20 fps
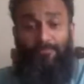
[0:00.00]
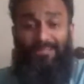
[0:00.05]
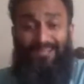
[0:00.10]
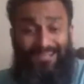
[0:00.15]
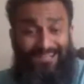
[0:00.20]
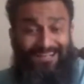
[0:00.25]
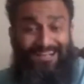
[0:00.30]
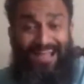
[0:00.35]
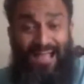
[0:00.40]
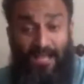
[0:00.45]

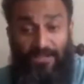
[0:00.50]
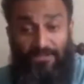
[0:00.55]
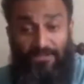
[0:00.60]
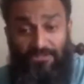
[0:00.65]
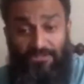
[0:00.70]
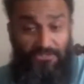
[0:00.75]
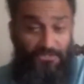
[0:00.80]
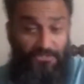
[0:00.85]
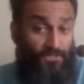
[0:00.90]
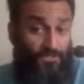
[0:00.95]
a
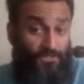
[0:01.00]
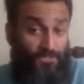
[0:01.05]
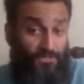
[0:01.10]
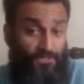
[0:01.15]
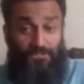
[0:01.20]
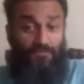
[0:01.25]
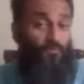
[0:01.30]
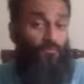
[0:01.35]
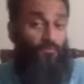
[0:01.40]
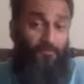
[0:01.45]
clash,
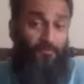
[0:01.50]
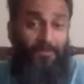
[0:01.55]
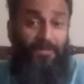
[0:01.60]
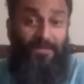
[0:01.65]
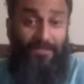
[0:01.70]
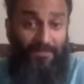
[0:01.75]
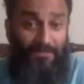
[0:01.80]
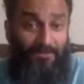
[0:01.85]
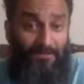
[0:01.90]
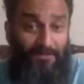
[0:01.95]
certain would
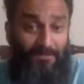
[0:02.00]
be.